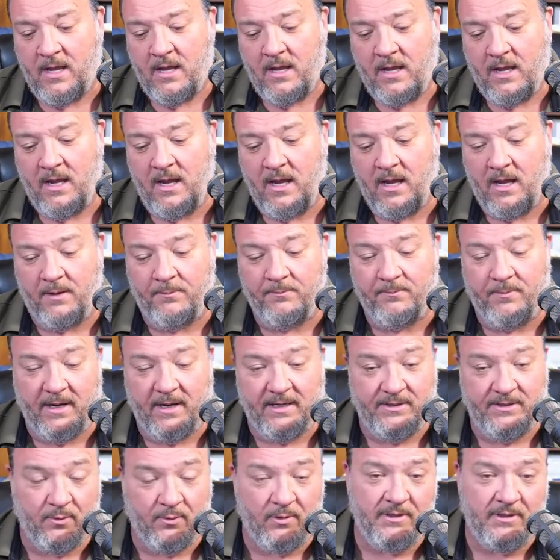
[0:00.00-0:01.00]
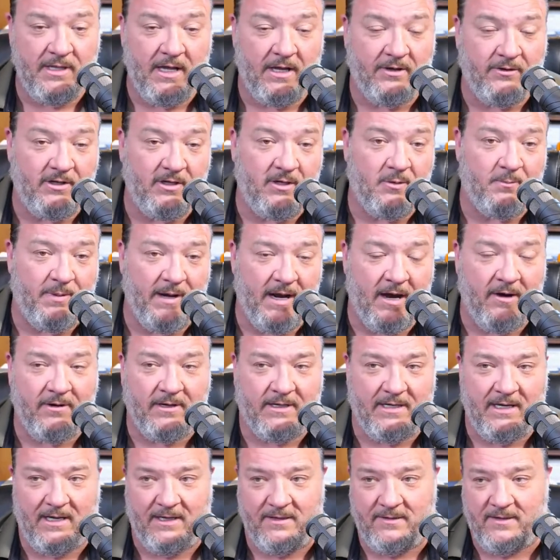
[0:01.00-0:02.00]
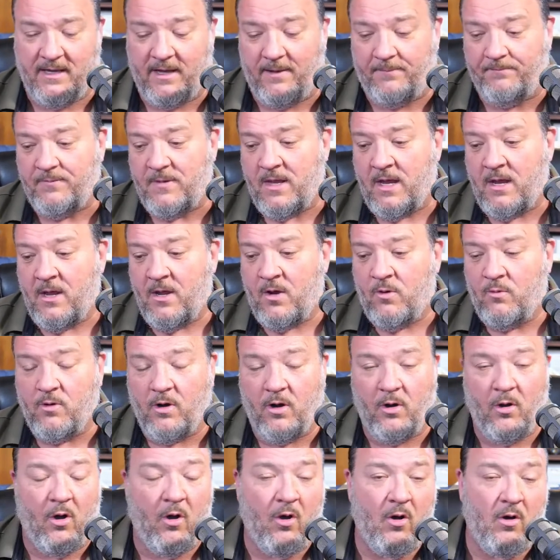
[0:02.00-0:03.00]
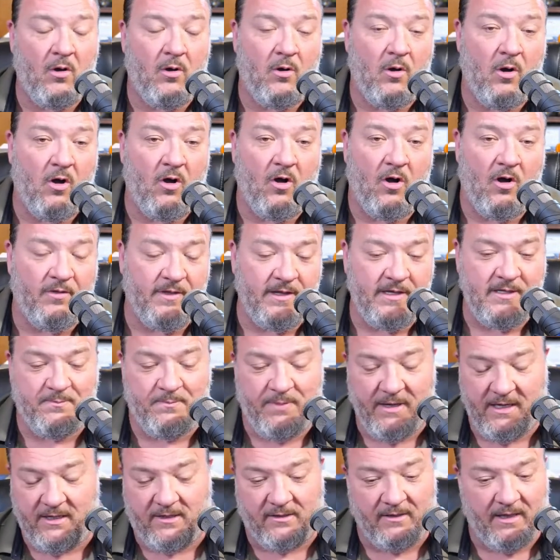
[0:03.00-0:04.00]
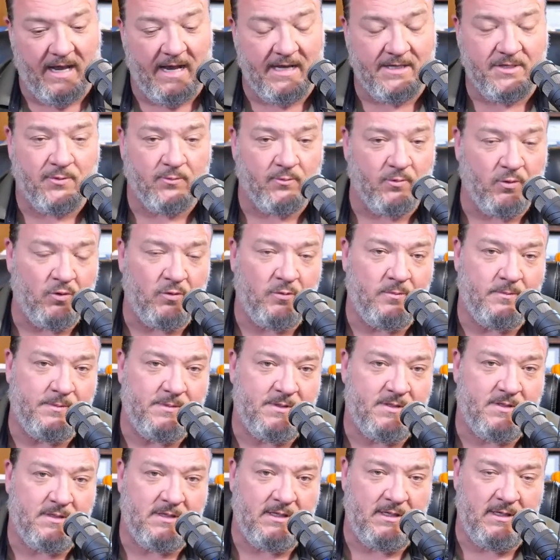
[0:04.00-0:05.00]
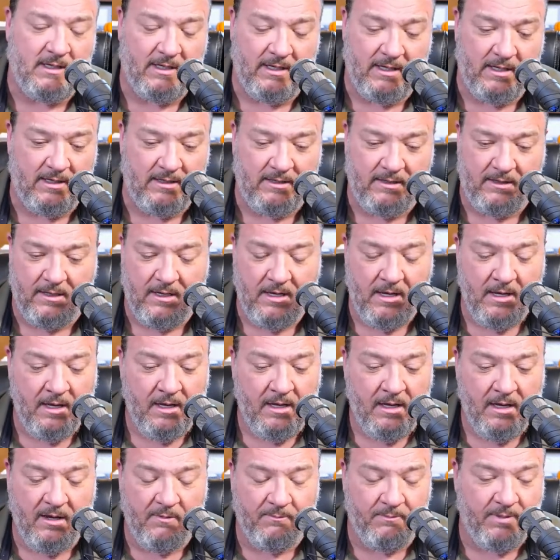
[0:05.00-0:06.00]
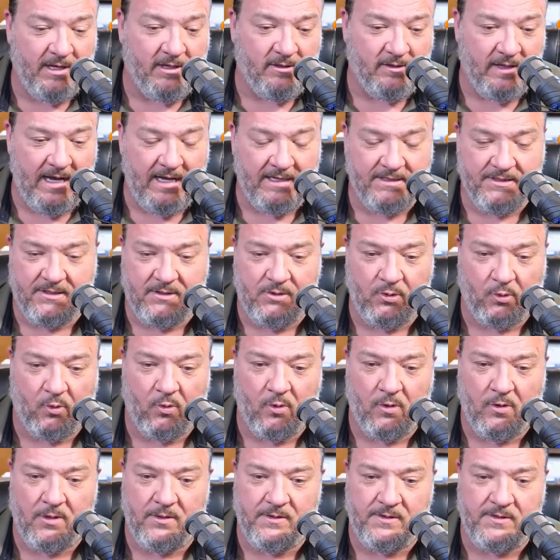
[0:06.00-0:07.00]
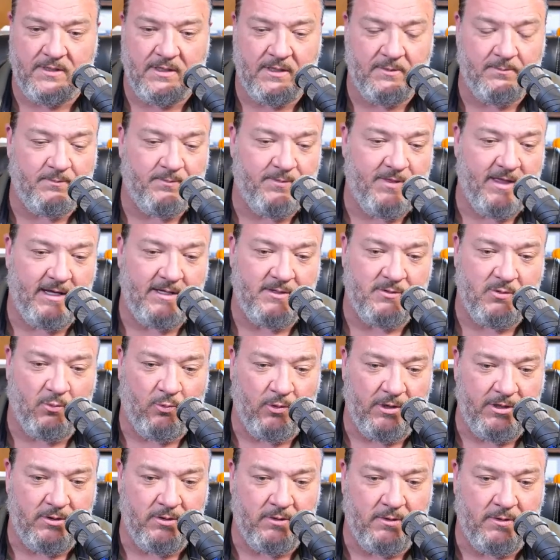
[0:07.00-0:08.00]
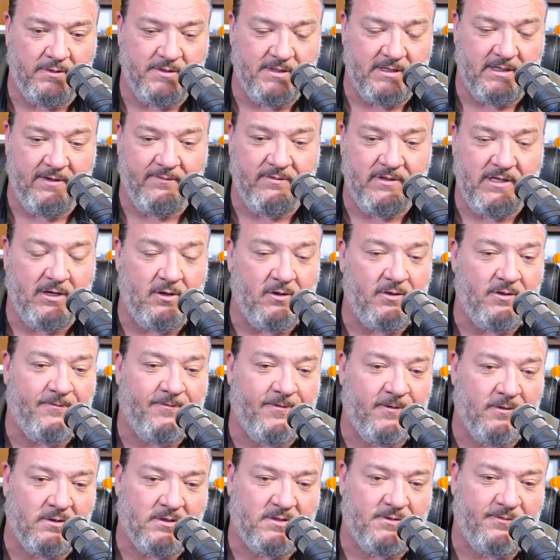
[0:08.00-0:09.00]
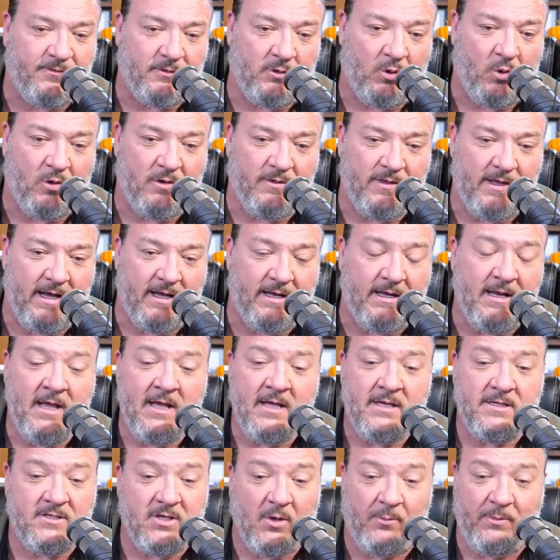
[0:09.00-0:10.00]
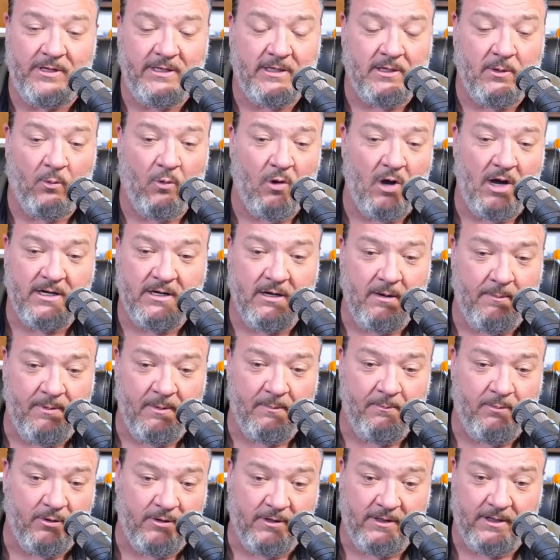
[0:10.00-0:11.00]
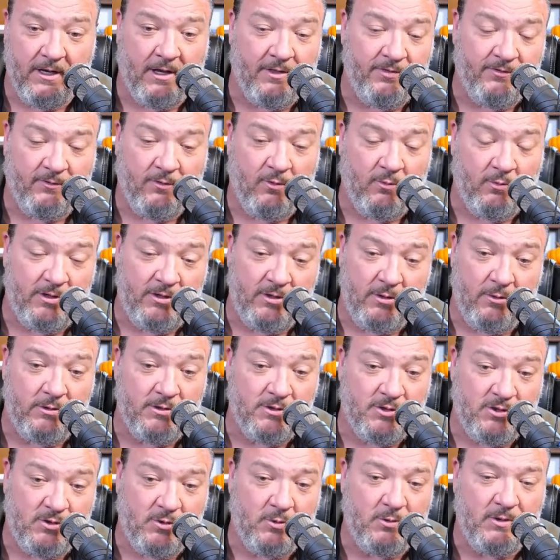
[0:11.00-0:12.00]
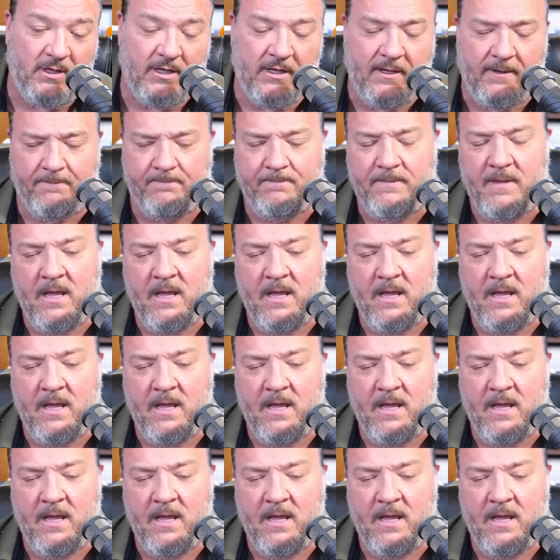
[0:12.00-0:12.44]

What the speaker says: And by doing that, you need to barricade them. Well, all these big glass rooms and big glass doors and things with windows and everything on the first floor that somebody can walk up and put a gun through a window and shoot in,